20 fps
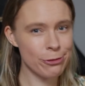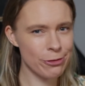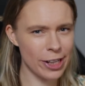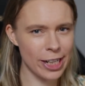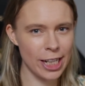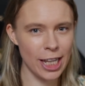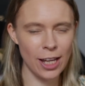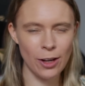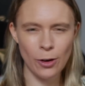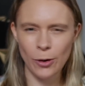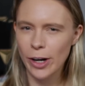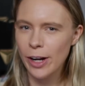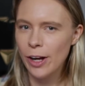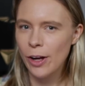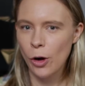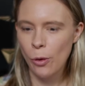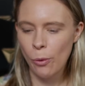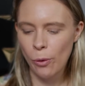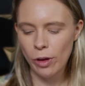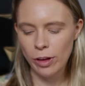funny or
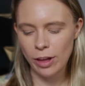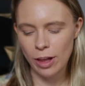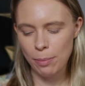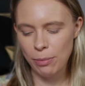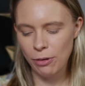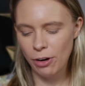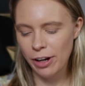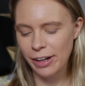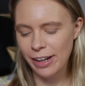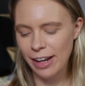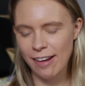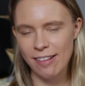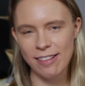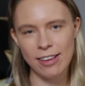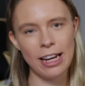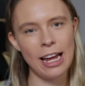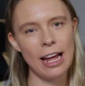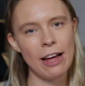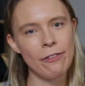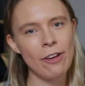quirky products
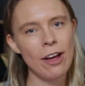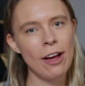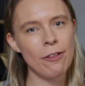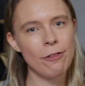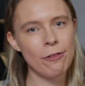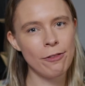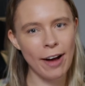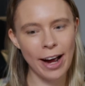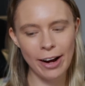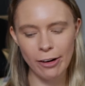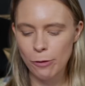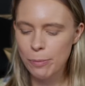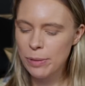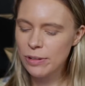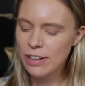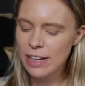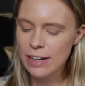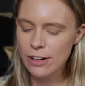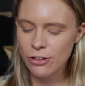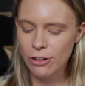that have viral
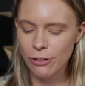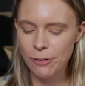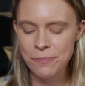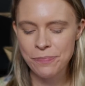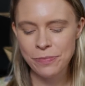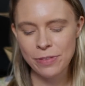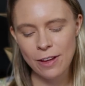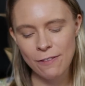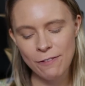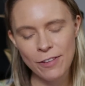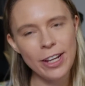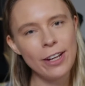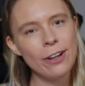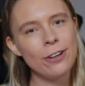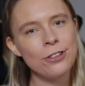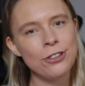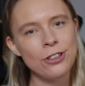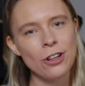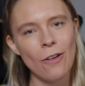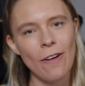potential,
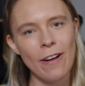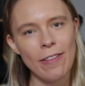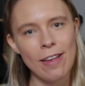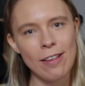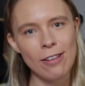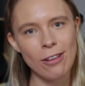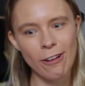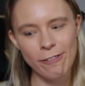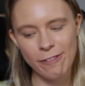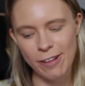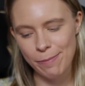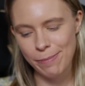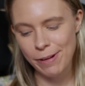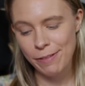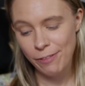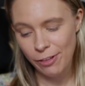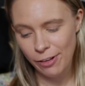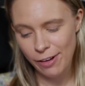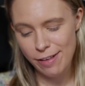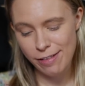videos showing these off have
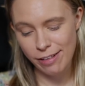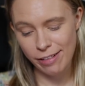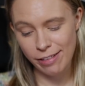been very